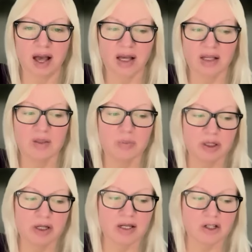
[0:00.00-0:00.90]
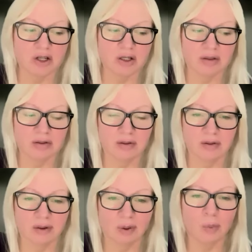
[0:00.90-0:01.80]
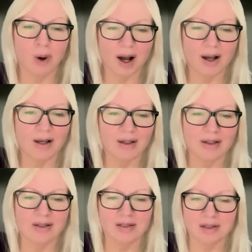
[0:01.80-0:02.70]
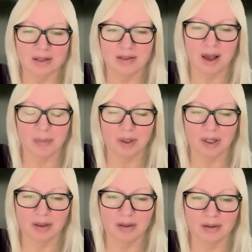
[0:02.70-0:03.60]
Explanation. Why is this happening?